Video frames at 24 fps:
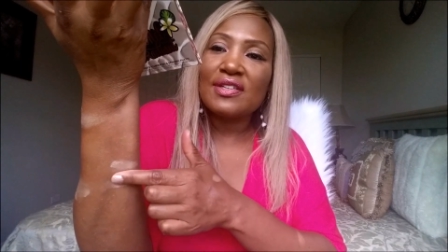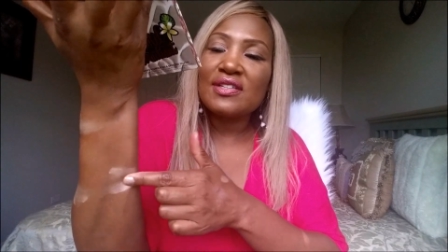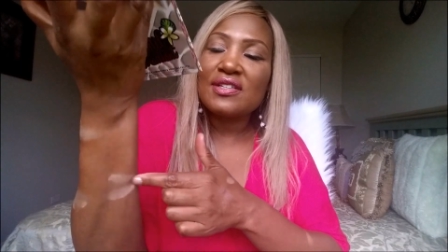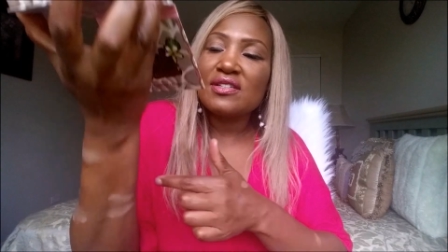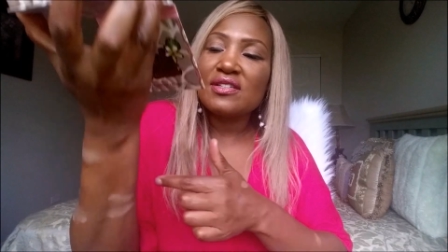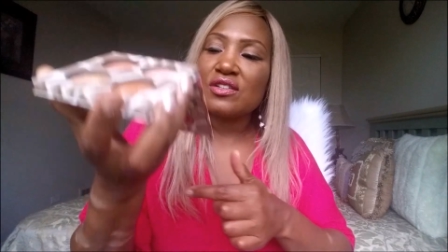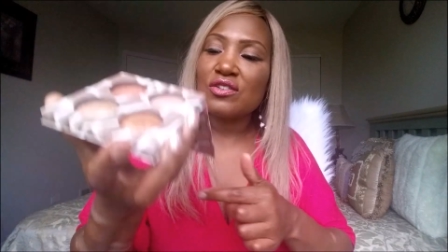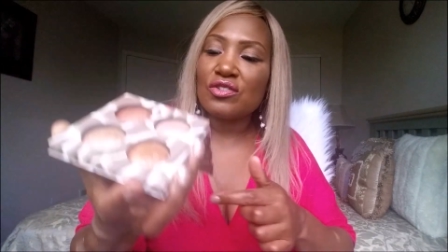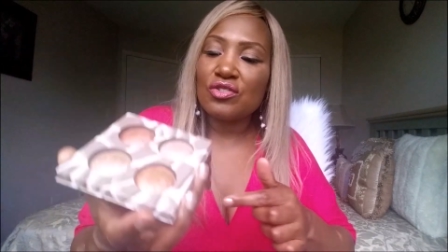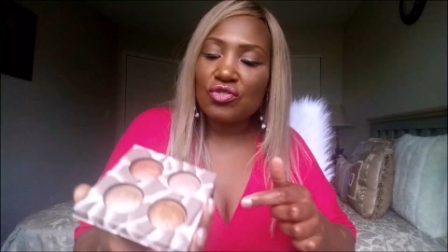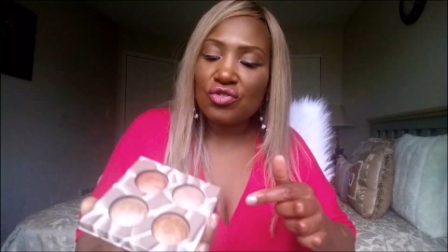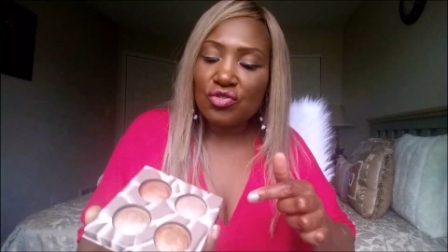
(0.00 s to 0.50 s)
This
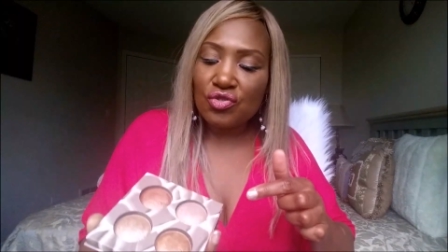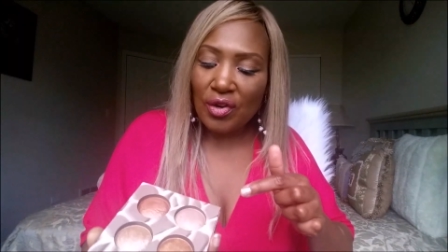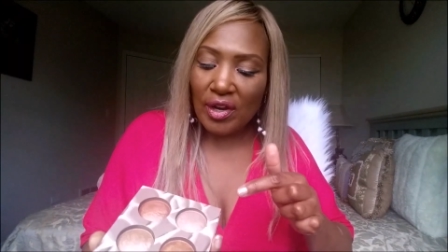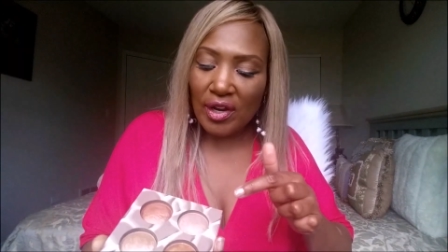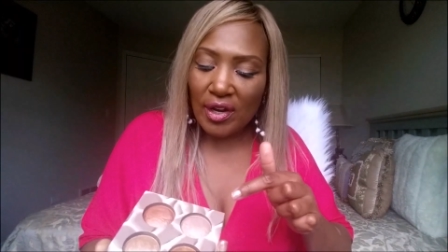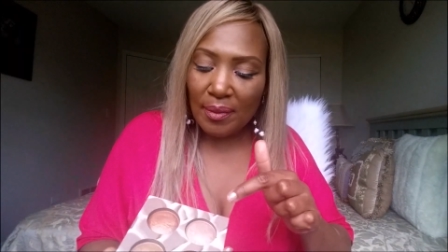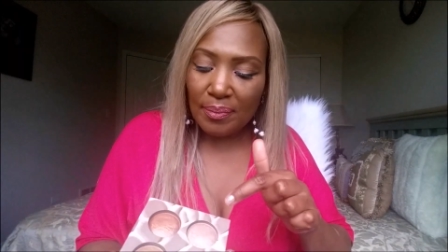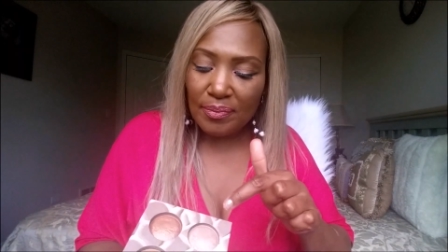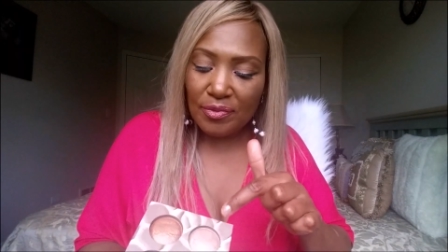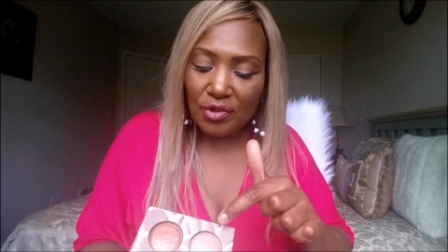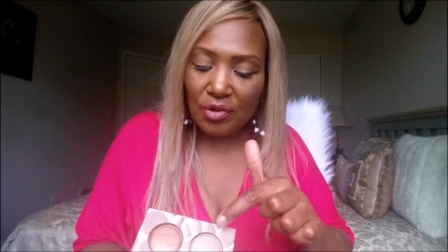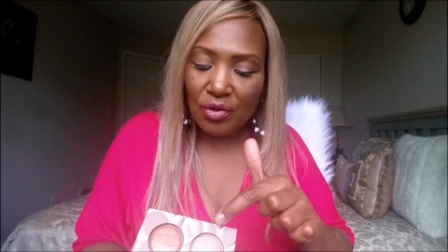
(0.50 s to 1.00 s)
is a
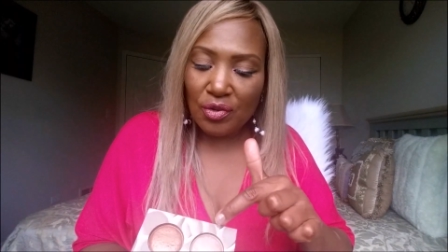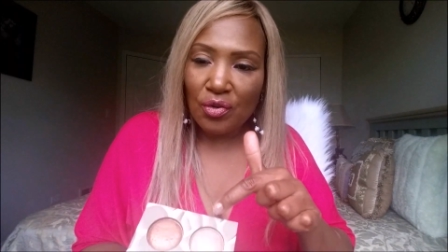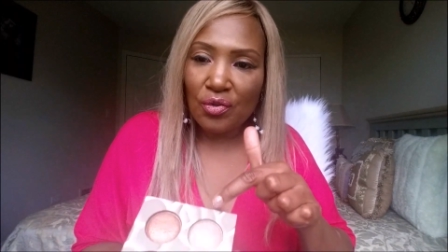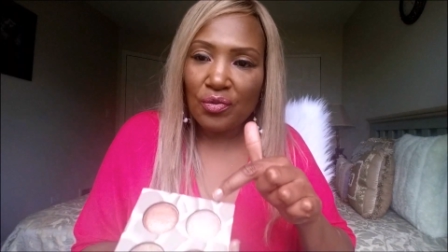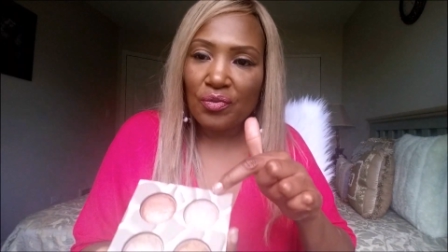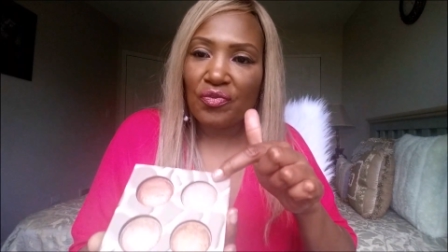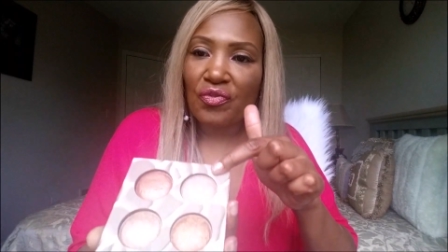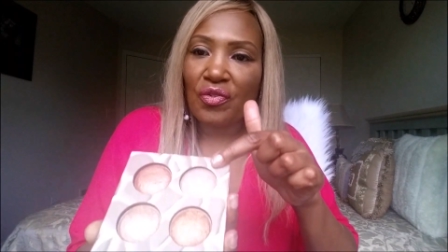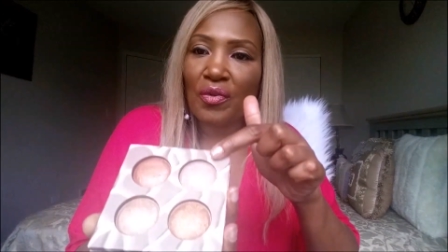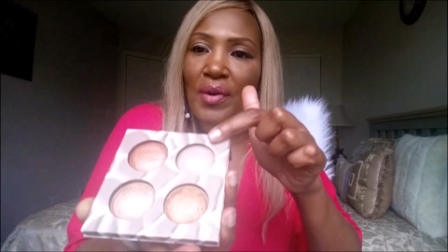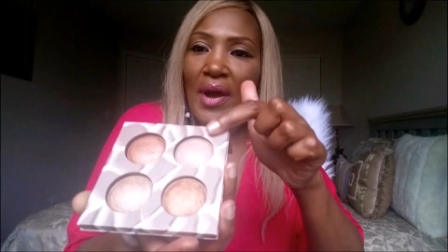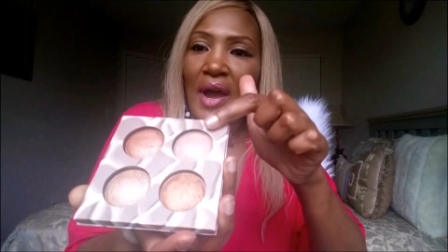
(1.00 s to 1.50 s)
straight up
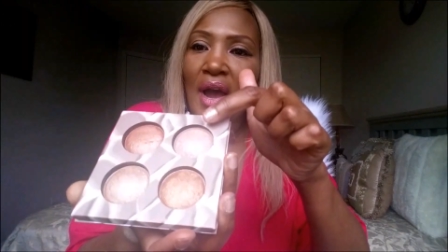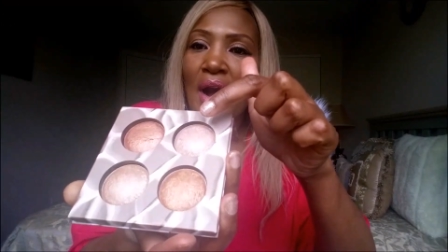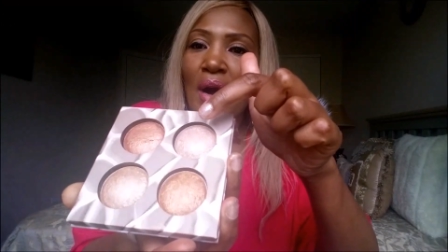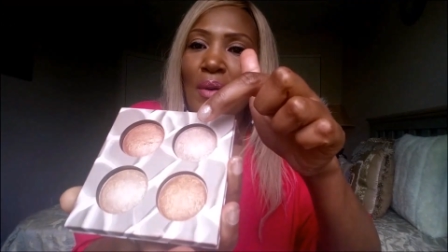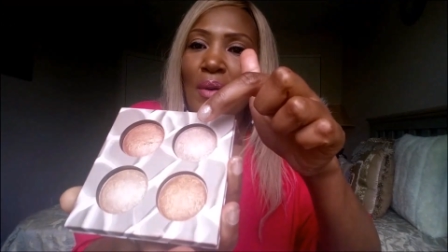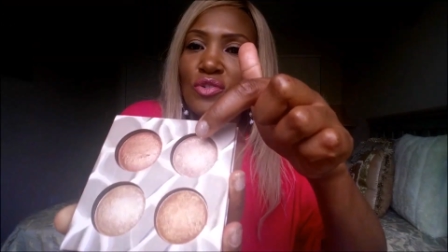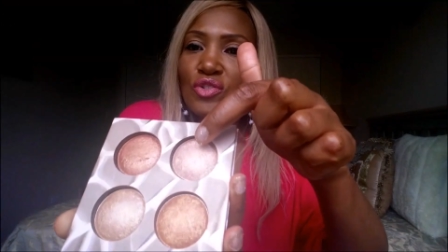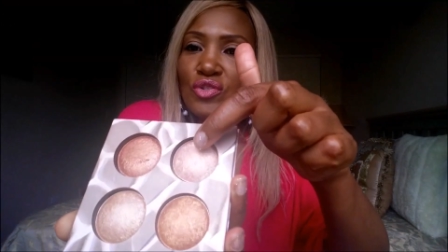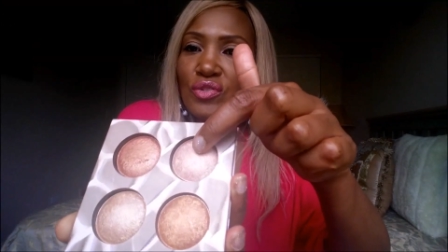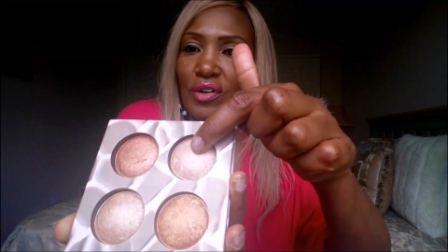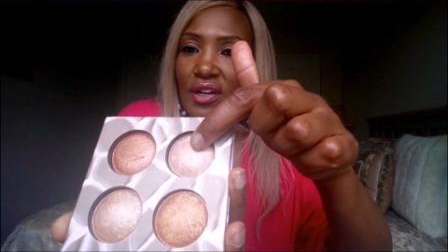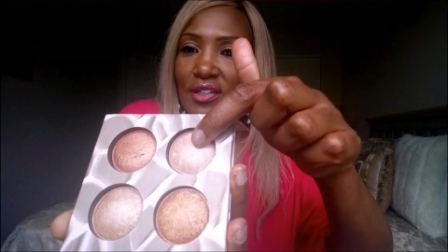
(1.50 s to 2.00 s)
dude from
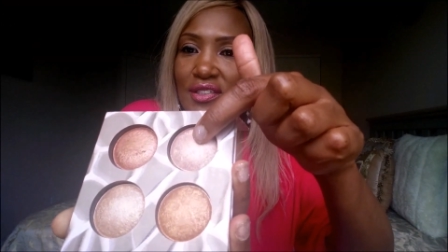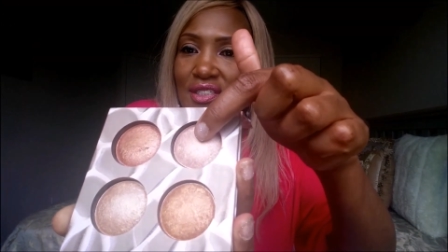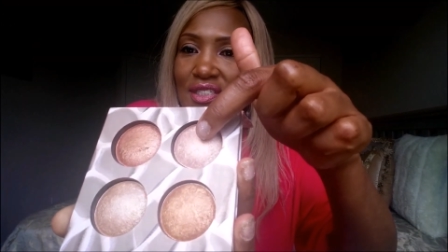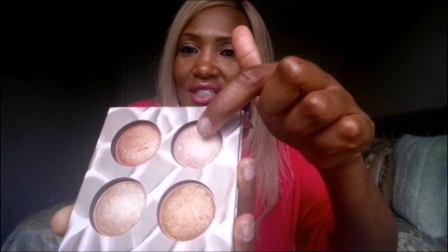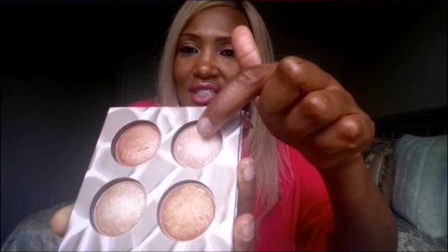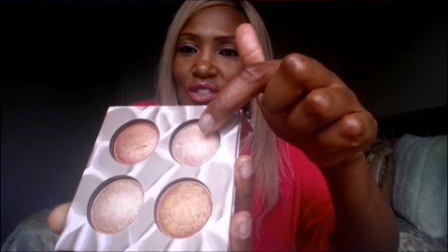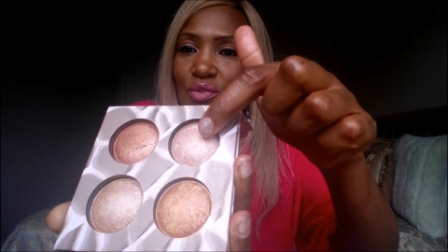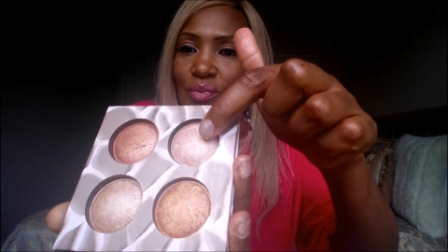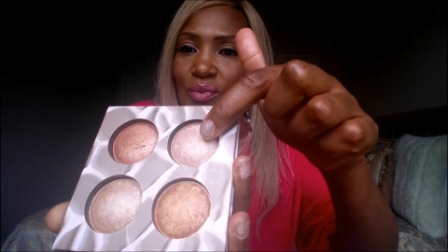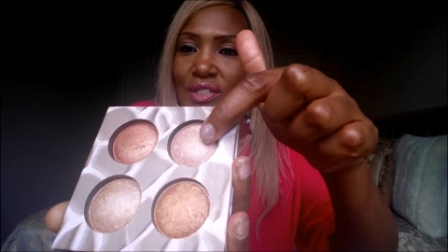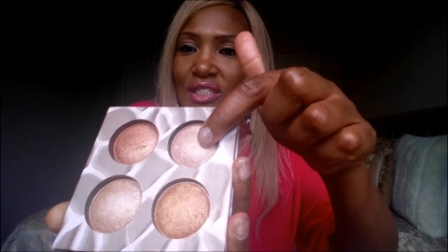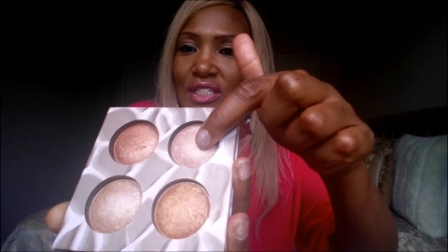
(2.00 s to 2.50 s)
Albatross,
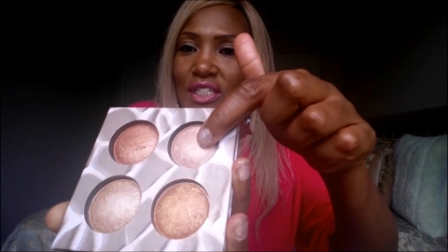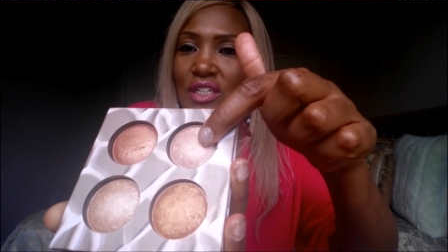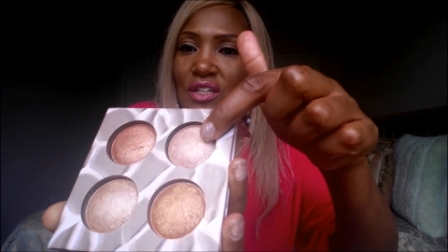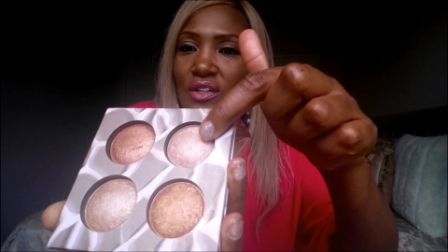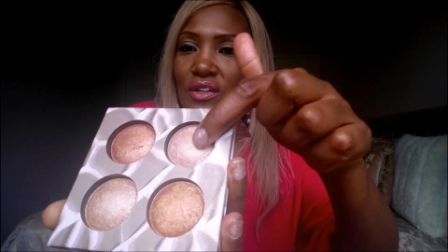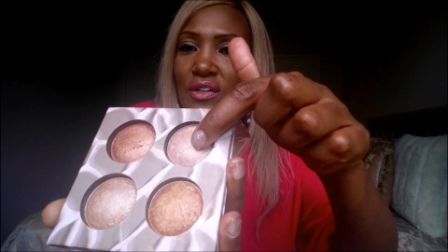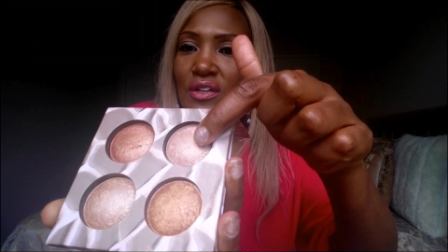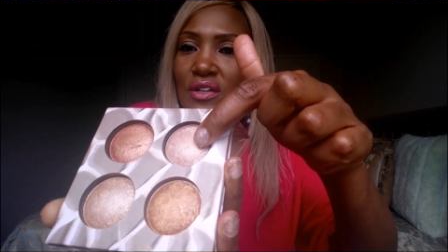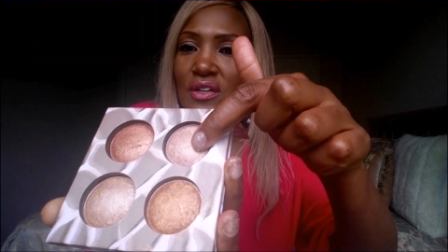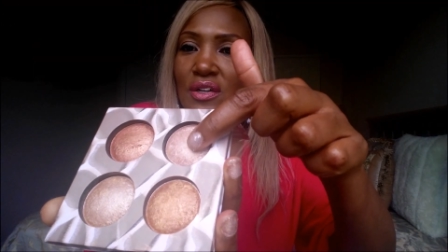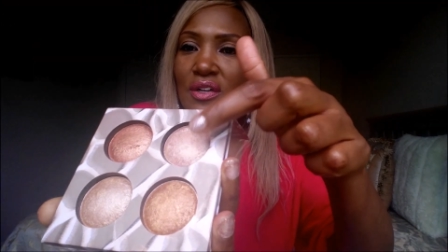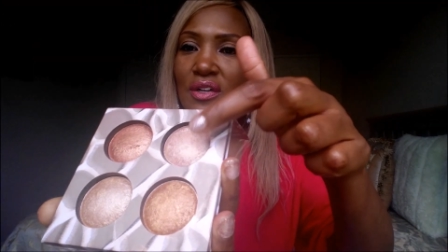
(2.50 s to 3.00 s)
this one
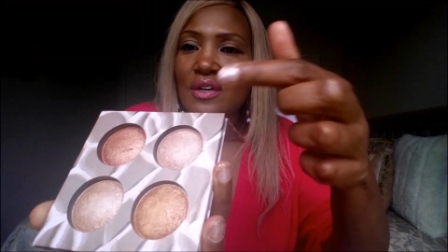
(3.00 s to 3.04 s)
here.